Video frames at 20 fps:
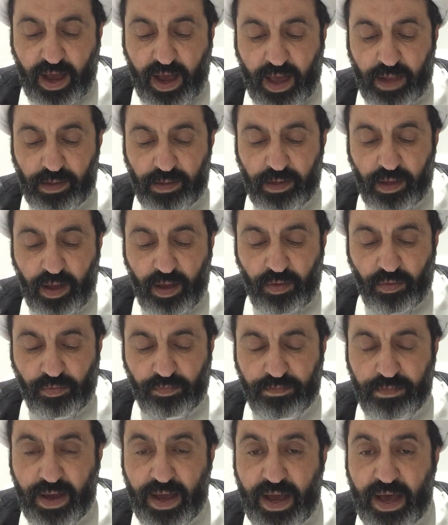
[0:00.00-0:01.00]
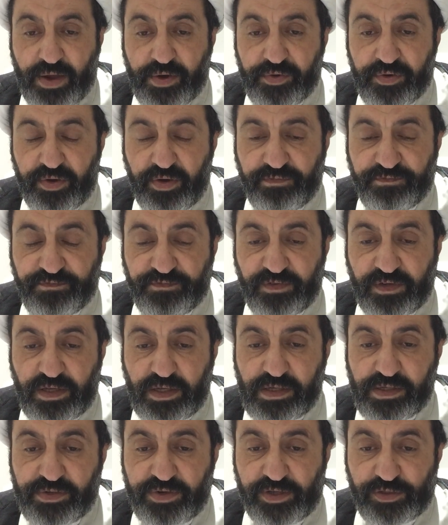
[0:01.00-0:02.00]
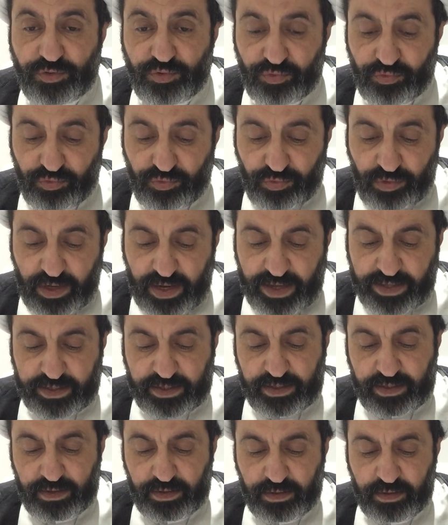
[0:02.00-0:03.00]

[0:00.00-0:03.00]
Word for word: Allahumma arrifni rasulak.